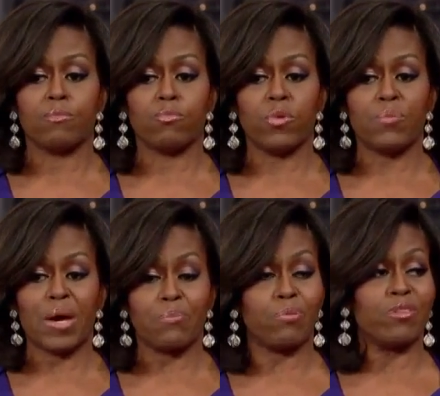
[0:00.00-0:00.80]
We
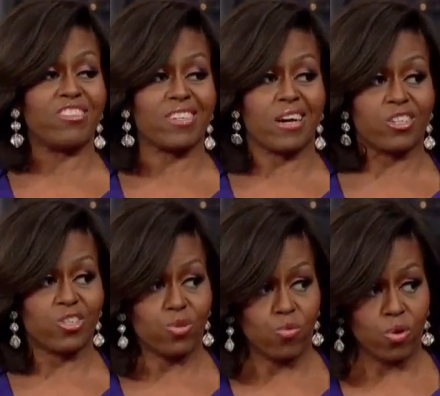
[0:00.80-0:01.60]
might put Sasha
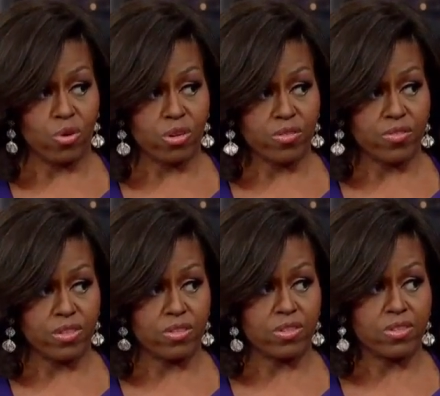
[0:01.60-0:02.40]
to work
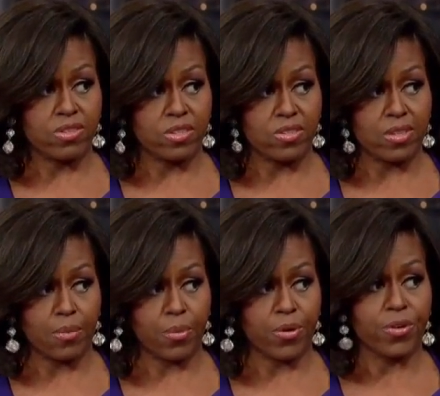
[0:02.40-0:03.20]
this
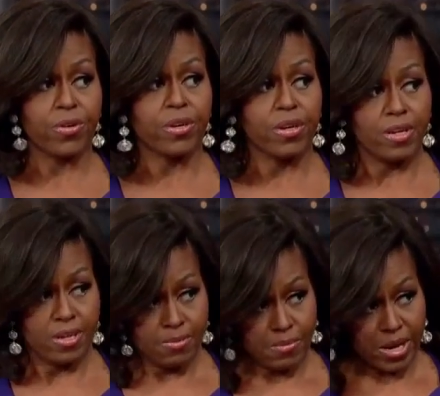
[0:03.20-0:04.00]
summer,
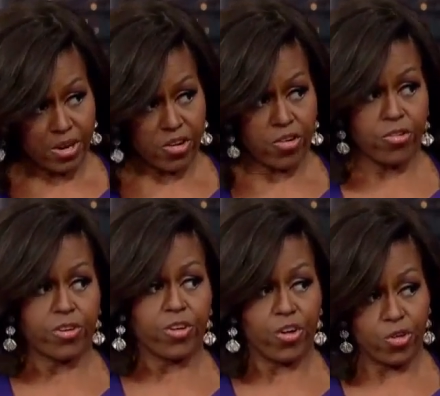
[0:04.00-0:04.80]
make
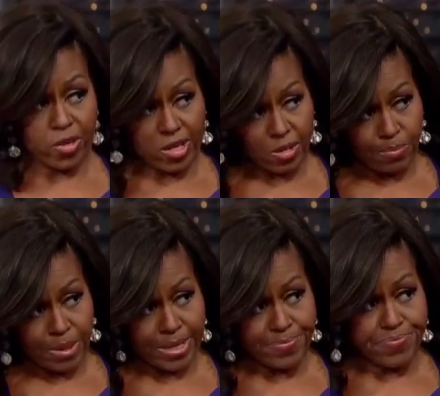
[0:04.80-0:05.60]
her earn a little
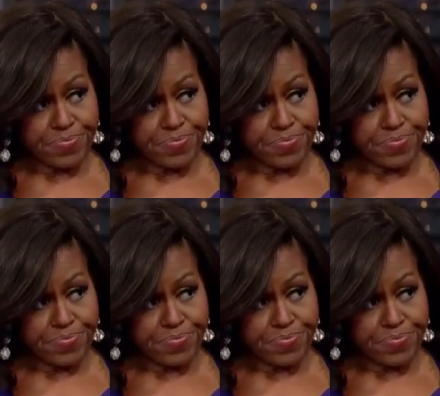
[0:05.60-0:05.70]
bit.